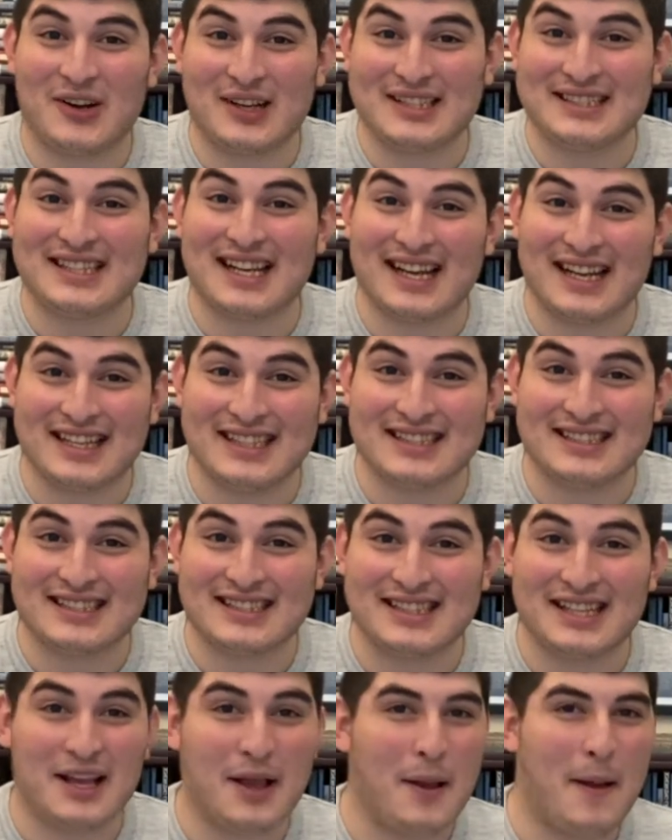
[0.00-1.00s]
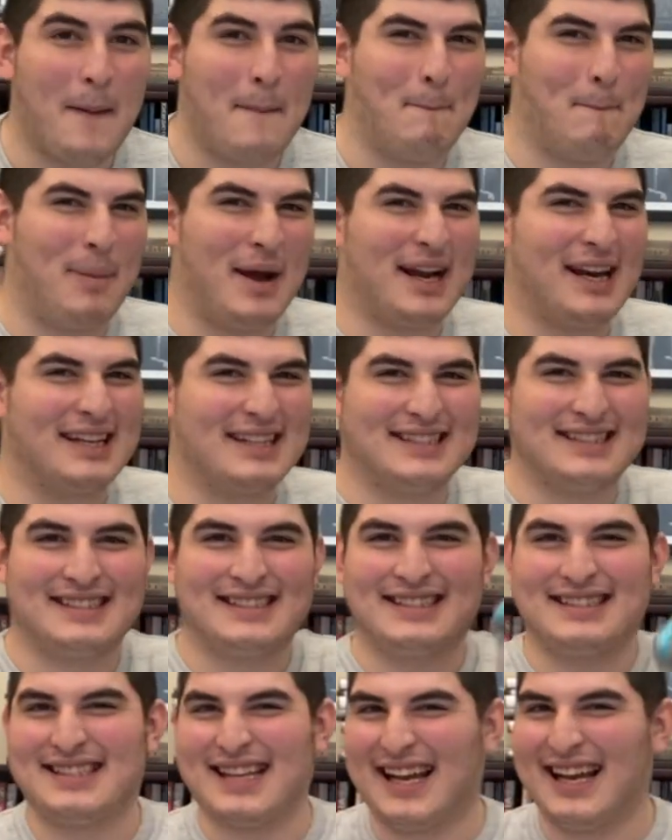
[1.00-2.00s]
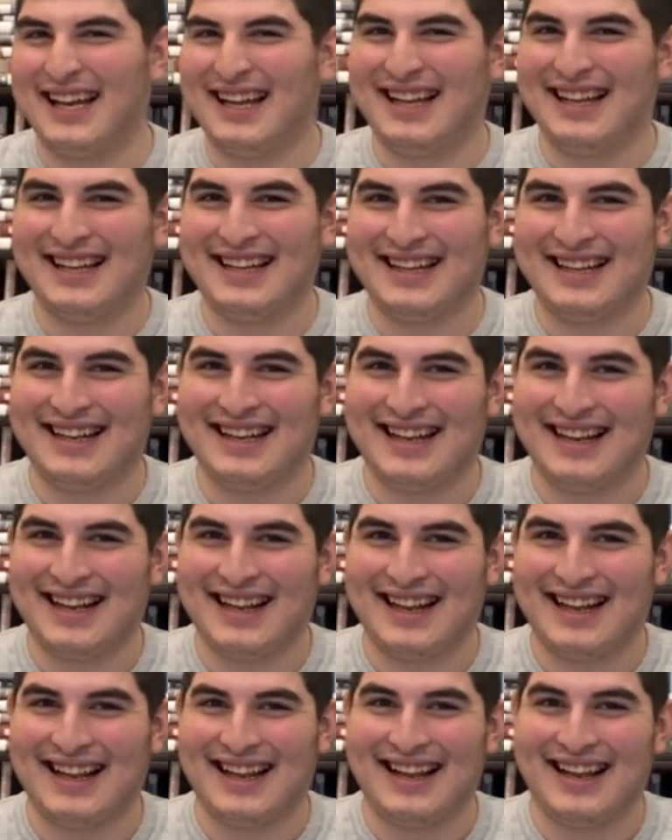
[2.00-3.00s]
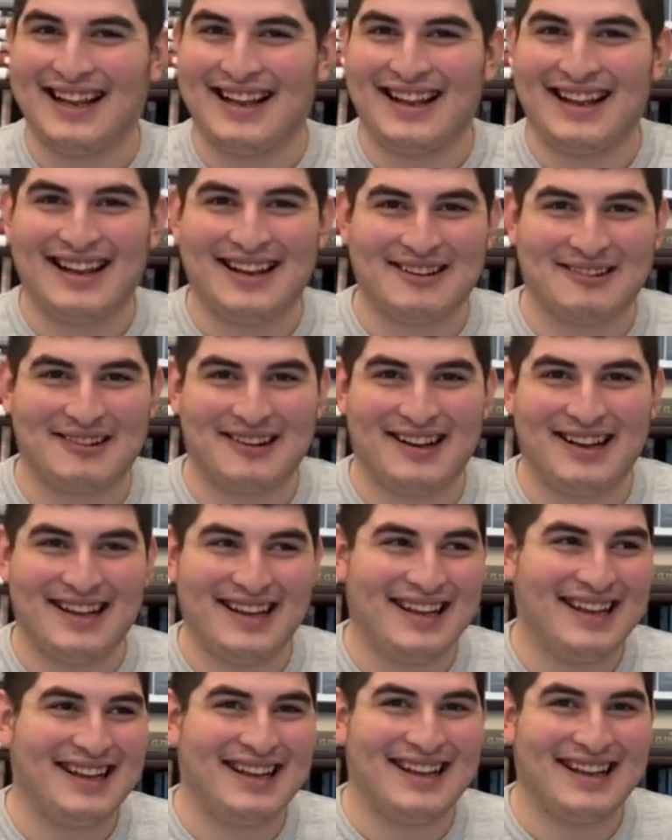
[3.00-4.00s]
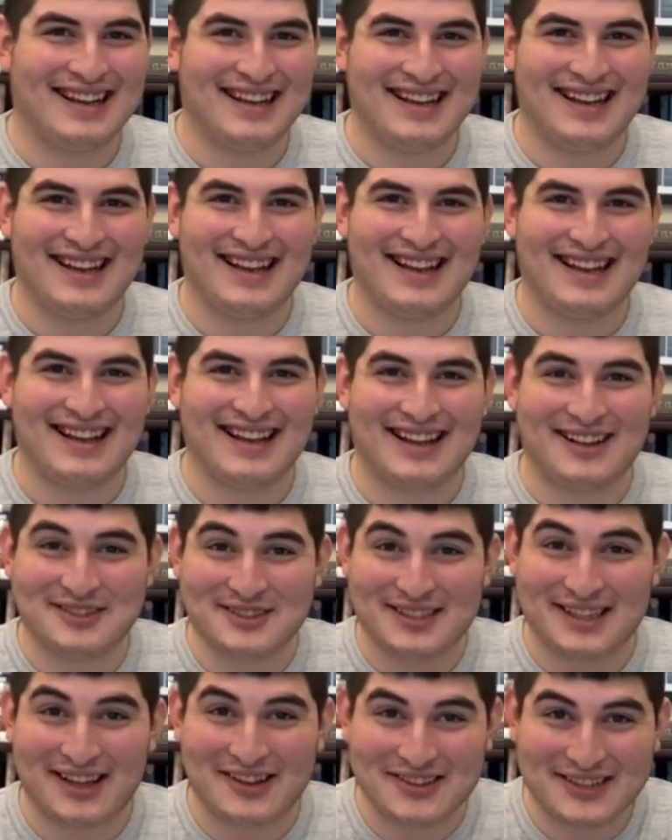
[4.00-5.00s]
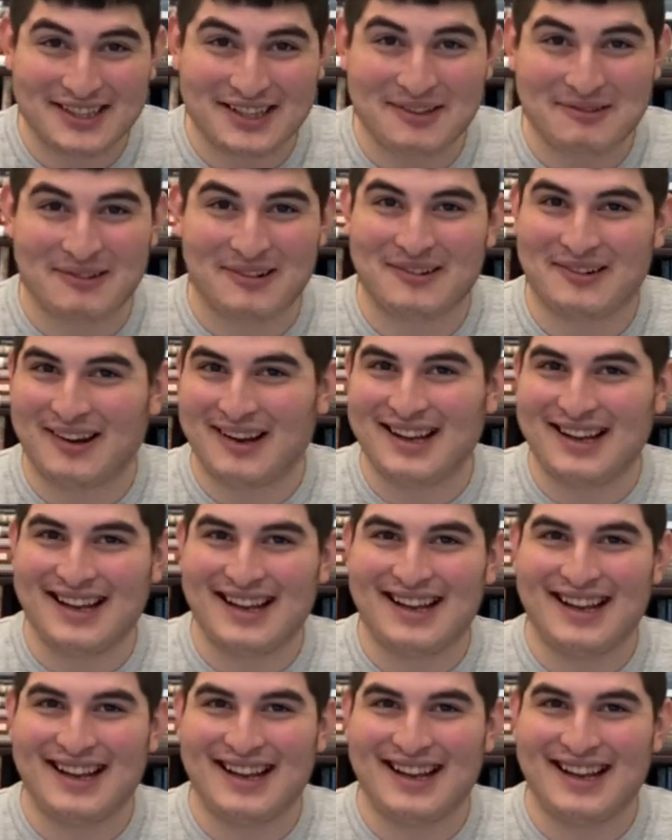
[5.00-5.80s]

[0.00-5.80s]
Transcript: as ice. Ba-dun-tan. Right? That was a good one, right?